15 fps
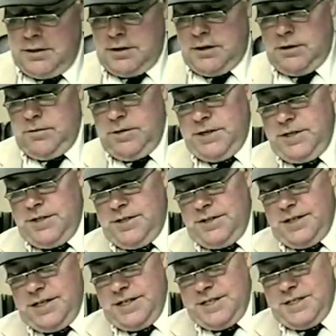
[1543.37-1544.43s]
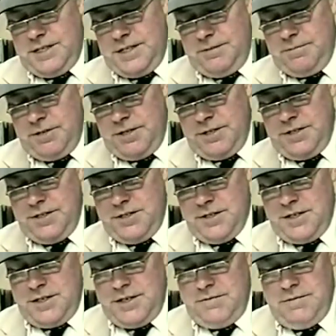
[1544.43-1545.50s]
I'll read you the last statement. It's just
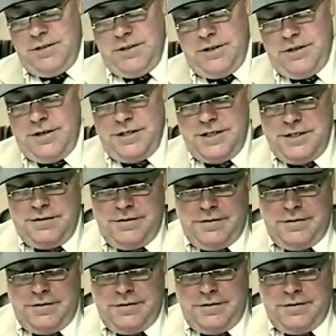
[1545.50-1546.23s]
kind of hilarious.